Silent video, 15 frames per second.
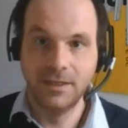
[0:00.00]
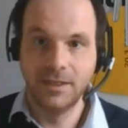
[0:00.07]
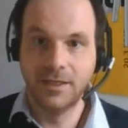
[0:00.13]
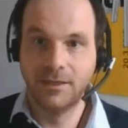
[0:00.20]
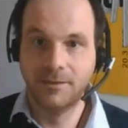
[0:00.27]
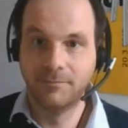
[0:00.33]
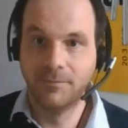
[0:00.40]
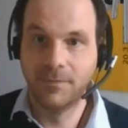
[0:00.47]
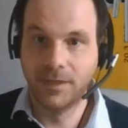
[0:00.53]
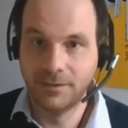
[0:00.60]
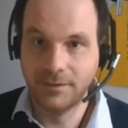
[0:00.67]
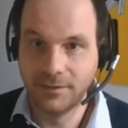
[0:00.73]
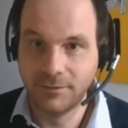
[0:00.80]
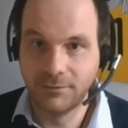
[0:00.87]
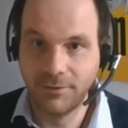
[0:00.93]
um, and
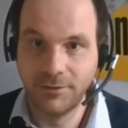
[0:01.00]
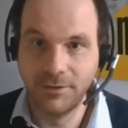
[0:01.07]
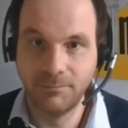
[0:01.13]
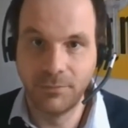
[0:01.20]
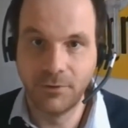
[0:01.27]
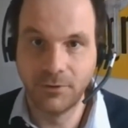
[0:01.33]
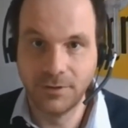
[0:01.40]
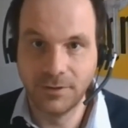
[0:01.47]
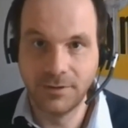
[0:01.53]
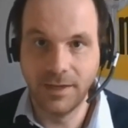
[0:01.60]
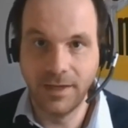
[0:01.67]
that's very important,